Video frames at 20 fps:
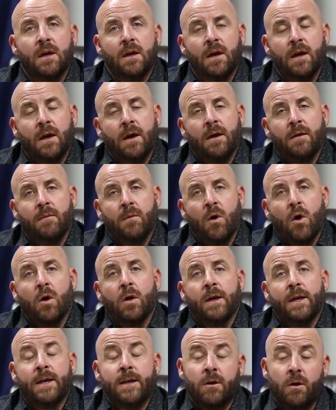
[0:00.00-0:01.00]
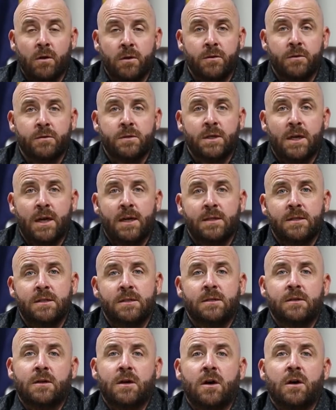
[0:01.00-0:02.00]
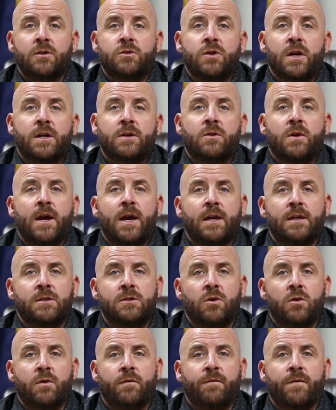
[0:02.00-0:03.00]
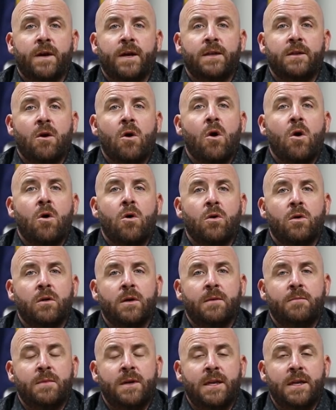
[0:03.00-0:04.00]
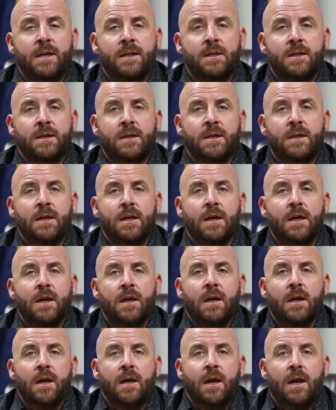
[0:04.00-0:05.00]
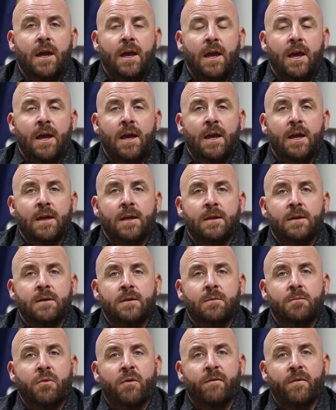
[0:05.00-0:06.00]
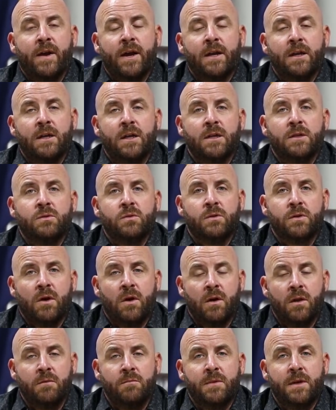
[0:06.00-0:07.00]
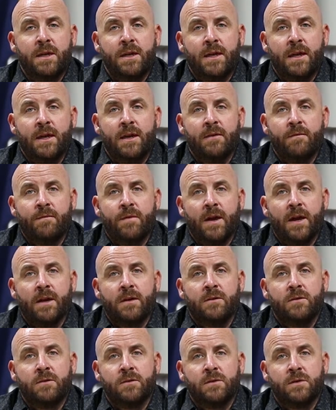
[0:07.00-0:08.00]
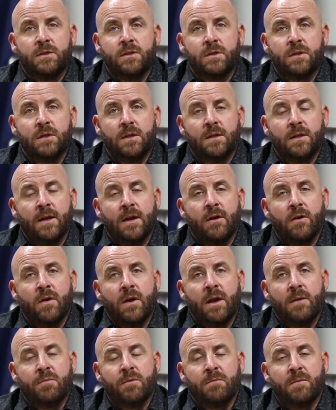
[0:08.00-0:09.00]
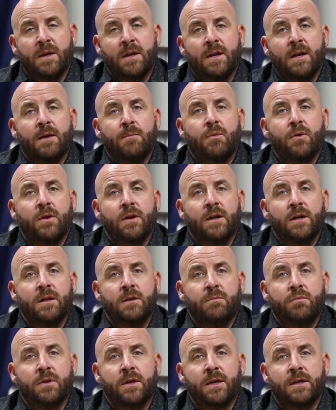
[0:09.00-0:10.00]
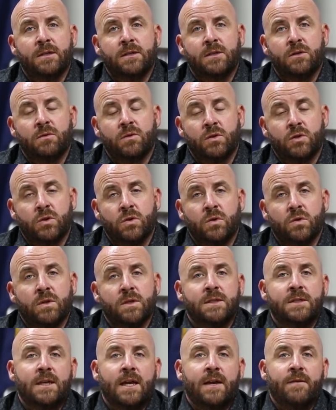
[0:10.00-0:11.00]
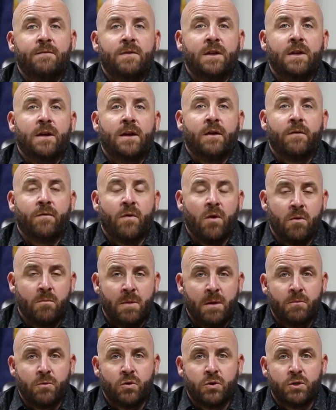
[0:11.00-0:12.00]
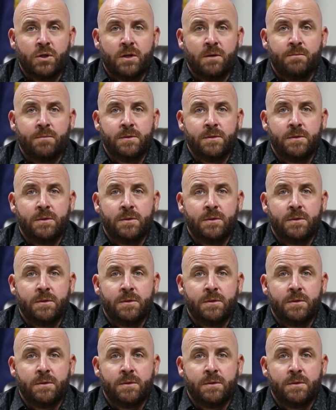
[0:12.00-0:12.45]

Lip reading: In all of those cases, the contractor has notified the hall immediately and provided us with all the mitigating factors they're implementing and putting into place to ensure the safety of our membership